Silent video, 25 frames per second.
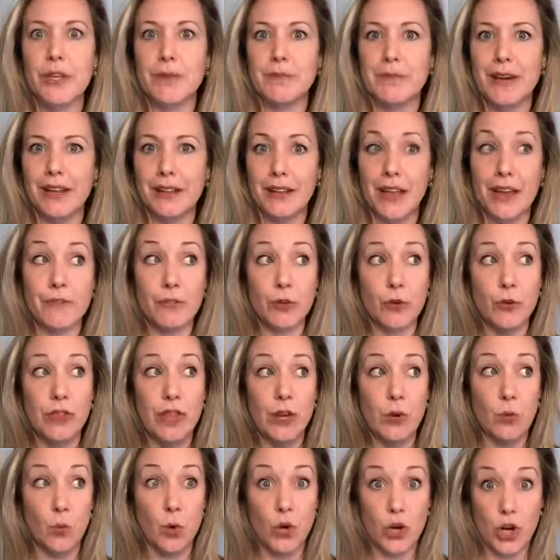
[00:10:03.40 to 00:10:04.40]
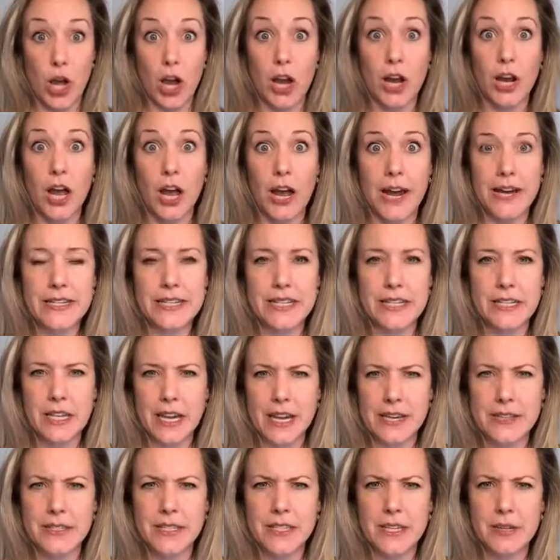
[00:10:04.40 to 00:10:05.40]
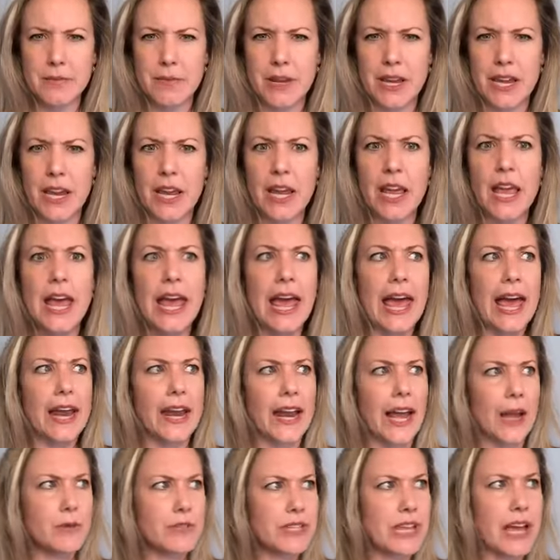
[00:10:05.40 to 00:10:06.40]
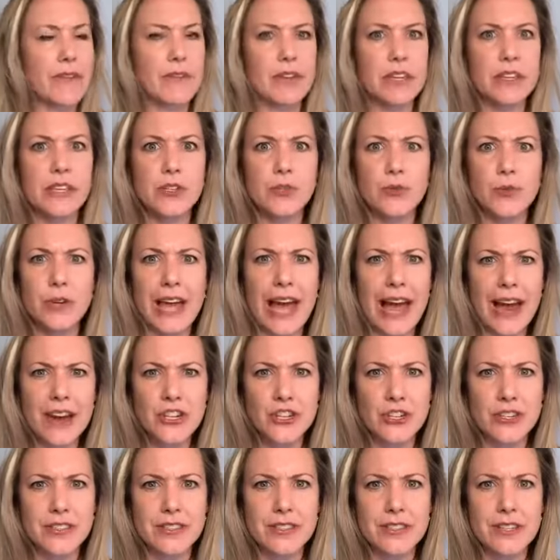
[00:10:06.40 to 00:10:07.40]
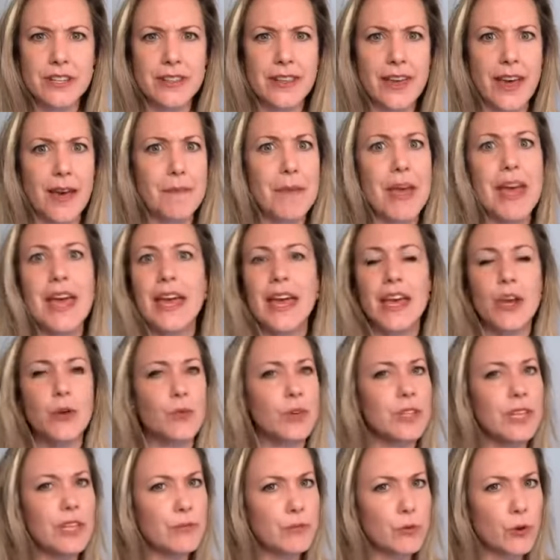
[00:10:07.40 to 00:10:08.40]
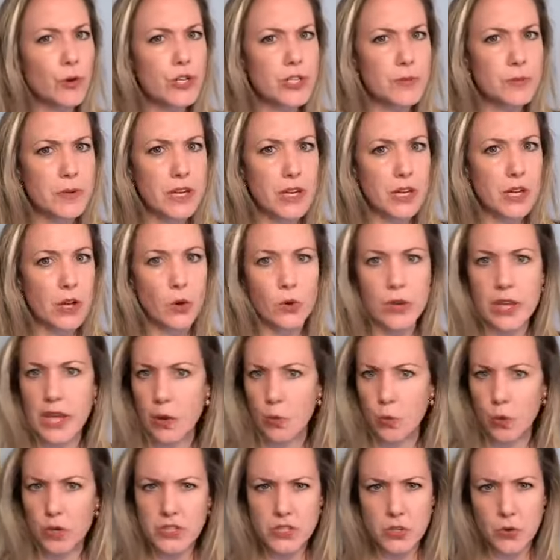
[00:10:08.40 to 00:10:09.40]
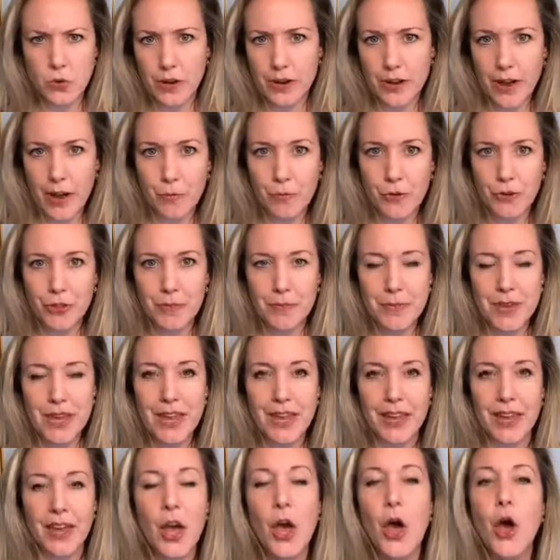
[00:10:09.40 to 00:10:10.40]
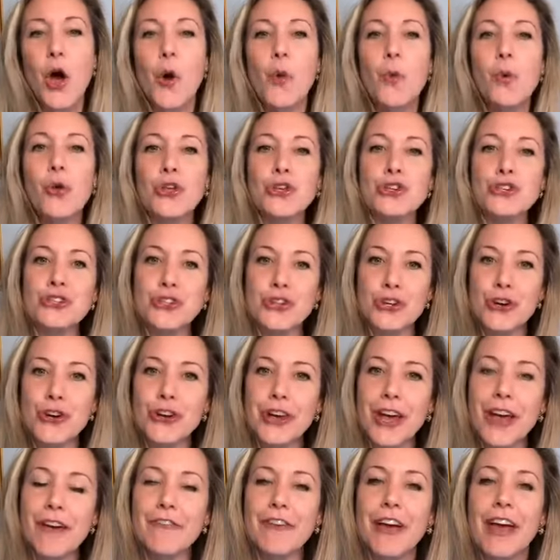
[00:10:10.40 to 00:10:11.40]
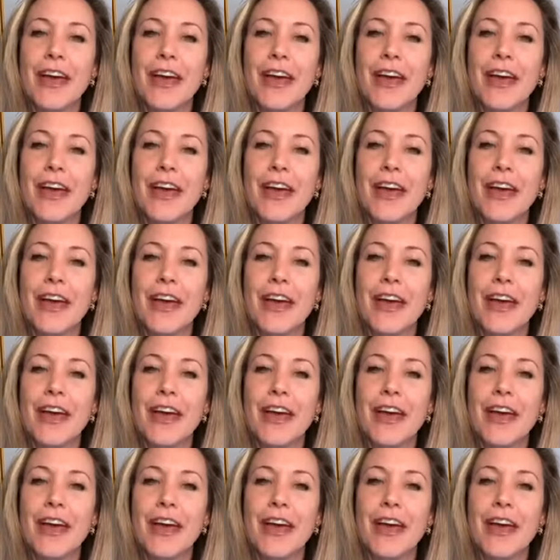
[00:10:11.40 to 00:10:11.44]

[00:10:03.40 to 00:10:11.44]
in my life who then were not kind and nice to me, and I was having these reactions to them, it really forced me to go, okay, what's going on with me? Well, sure enough,